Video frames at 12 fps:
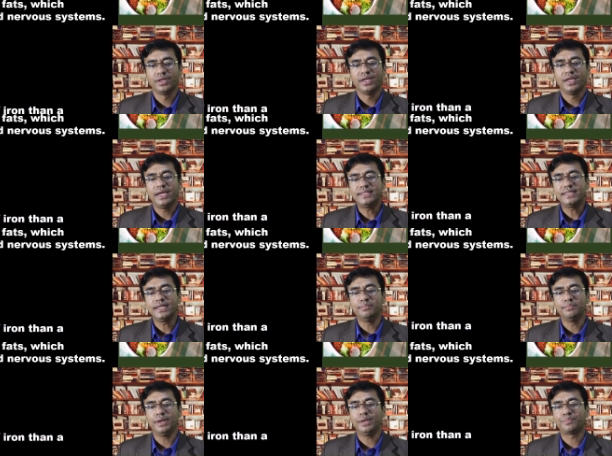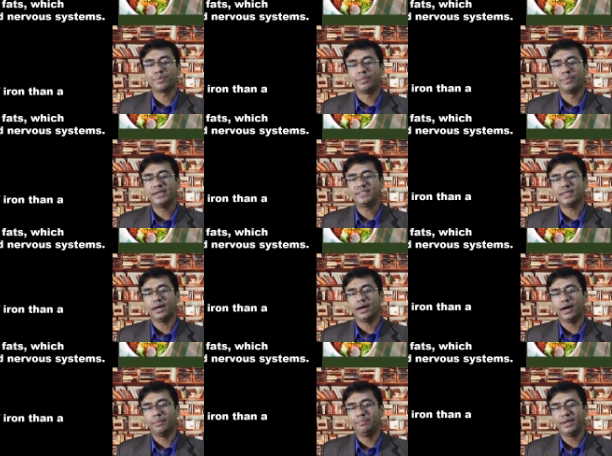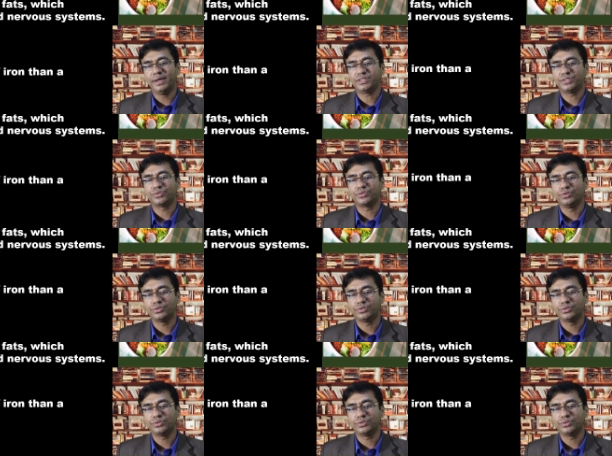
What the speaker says: Eating meat provides a better source